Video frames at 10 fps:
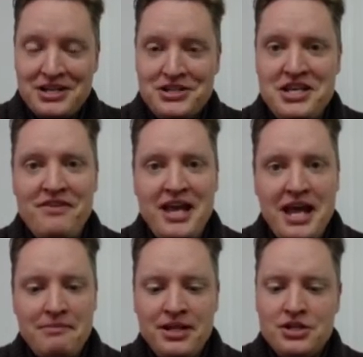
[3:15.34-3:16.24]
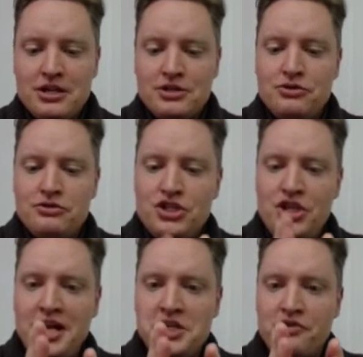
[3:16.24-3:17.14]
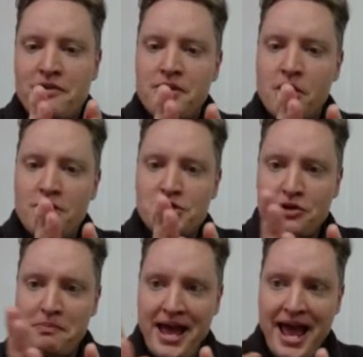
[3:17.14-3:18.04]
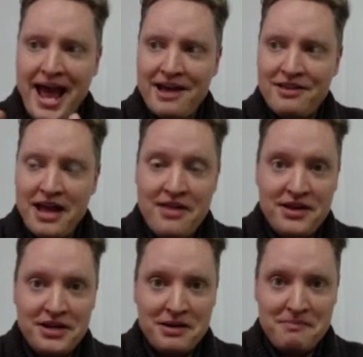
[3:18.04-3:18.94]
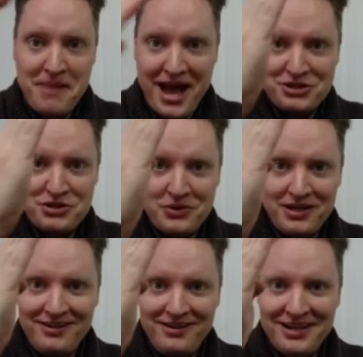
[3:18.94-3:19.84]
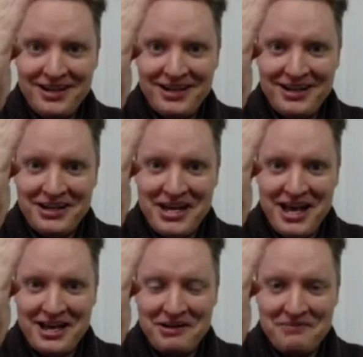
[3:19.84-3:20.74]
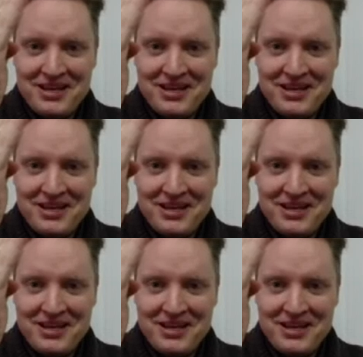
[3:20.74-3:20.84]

Deviate means to change from the original path and then come back to it again.